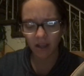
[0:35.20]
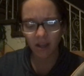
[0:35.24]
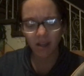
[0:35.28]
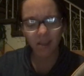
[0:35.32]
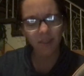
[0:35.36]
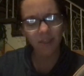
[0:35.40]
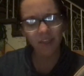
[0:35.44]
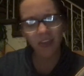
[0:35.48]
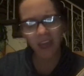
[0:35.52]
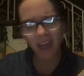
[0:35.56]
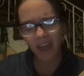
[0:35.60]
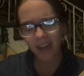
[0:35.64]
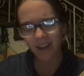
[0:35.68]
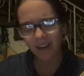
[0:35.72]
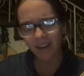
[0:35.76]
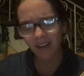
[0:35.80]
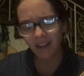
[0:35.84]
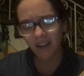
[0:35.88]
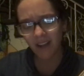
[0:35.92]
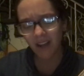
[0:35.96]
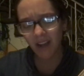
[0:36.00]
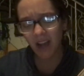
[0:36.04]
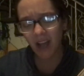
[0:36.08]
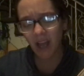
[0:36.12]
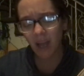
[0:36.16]
Then
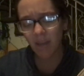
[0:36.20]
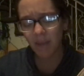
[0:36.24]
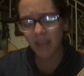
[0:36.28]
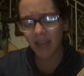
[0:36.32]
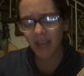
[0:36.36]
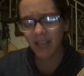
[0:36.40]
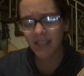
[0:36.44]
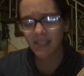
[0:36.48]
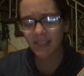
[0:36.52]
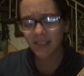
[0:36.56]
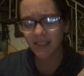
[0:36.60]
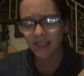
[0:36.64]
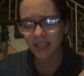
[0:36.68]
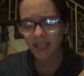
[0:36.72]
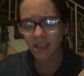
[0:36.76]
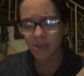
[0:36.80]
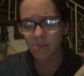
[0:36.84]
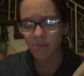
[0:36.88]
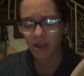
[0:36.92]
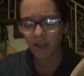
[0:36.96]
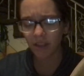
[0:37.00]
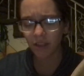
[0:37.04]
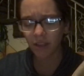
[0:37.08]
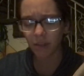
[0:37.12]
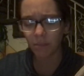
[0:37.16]
I began to think
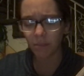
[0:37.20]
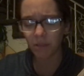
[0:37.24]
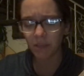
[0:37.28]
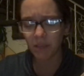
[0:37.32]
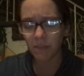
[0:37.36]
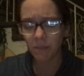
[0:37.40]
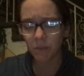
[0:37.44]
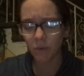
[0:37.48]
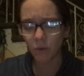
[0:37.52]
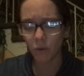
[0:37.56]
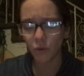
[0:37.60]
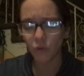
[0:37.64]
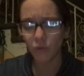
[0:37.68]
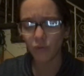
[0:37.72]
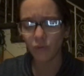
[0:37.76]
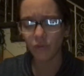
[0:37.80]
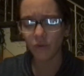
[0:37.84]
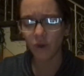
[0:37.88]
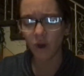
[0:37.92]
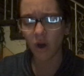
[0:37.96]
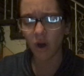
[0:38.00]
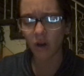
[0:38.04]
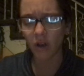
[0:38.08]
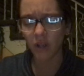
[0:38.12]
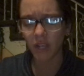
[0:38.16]
about the people who
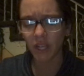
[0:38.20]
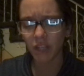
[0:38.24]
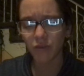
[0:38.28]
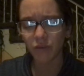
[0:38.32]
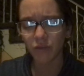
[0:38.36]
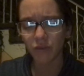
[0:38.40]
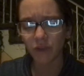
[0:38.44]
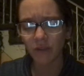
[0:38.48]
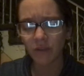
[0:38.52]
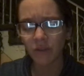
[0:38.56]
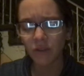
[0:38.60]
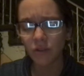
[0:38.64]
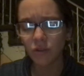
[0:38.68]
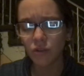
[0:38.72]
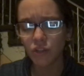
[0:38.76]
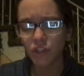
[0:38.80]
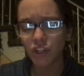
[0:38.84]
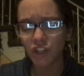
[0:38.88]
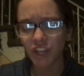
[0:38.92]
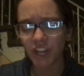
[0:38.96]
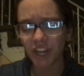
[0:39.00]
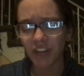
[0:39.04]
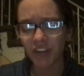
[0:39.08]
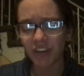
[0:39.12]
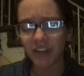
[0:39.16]
fought in the
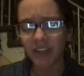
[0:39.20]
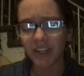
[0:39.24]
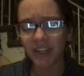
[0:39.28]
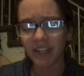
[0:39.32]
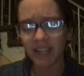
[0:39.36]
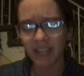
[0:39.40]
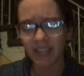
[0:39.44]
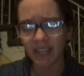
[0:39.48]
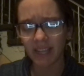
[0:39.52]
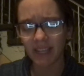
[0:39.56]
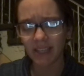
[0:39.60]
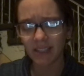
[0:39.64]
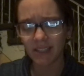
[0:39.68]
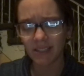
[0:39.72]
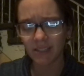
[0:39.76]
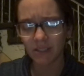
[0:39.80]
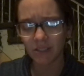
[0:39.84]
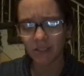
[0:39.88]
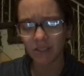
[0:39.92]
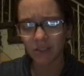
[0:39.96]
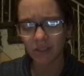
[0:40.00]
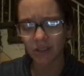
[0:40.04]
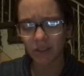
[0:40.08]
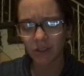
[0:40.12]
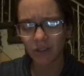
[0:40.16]
Revolutionary
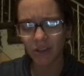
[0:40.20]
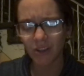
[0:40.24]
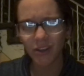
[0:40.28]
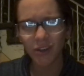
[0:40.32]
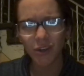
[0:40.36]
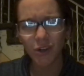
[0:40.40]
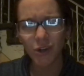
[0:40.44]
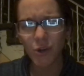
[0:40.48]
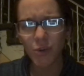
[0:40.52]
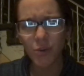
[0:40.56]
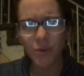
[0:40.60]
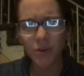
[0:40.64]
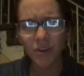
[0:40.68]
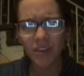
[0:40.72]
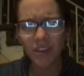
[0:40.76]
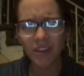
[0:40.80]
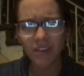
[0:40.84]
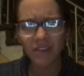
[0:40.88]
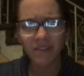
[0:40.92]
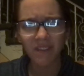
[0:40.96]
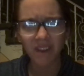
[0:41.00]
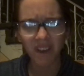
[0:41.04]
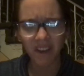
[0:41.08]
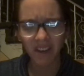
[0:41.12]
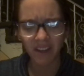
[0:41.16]
days. Who were they
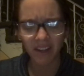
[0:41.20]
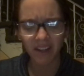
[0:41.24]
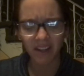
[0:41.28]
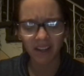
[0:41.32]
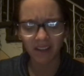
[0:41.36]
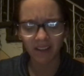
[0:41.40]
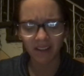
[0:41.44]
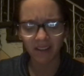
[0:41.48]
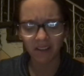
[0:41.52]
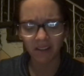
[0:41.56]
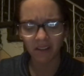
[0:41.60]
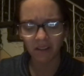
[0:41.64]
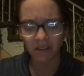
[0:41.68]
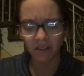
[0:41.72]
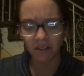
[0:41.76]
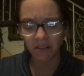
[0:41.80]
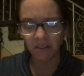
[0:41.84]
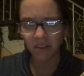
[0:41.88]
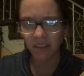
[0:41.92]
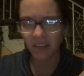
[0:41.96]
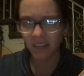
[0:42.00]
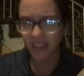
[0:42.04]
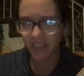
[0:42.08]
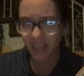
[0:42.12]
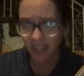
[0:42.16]
fighting?
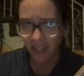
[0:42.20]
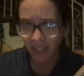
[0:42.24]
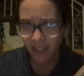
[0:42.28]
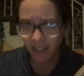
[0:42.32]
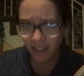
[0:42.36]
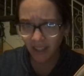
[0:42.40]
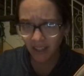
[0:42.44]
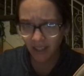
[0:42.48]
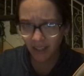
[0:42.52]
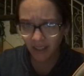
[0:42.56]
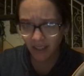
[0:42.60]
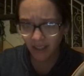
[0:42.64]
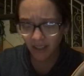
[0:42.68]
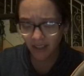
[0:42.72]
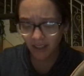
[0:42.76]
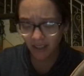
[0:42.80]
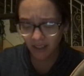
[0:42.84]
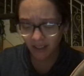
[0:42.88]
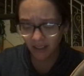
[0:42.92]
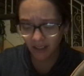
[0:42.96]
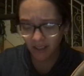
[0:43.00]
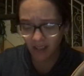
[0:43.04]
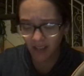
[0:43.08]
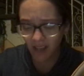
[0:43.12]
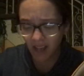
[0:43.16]
The king?
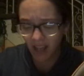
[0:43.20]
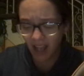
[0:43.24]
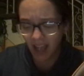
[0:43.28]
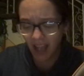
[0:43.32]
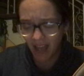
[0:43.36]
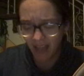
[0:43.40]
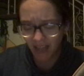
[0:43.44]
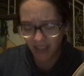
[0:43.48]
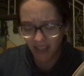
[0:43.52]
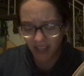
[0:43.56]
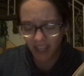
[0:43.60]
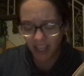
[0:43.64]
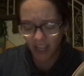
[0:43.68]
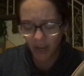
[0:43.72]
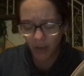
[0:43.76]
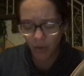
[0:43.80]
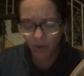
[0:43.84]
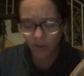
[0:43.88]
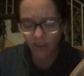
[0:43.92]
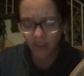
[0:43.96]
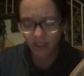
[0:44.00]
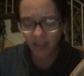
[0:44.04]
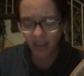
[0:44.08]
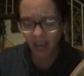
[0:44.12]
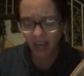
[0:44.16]
And the king
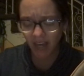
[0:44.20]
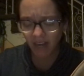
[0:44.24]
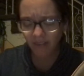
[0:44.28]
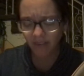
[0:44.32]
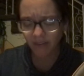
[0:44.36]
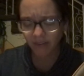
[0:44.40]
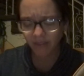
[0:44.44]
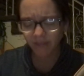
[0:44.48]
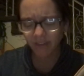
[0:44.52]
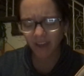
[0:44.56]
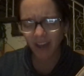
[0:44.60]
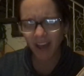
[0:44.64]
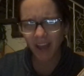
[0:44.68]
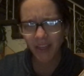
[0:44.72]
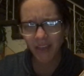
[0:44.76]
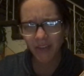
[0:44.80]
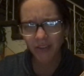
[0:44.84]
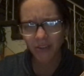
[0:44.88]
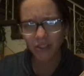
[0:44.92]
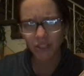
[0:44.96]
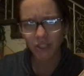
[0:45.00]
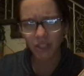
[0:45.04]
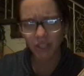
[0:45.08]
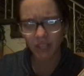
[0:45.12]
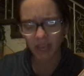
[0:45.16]
was kind of a
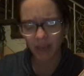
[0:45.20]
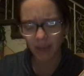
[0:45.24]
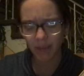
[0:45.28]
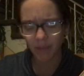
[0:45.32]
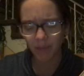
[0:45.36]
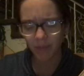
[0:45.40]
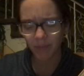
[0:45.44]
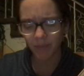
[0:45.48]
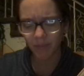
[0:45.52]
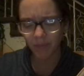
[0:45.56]
father to them,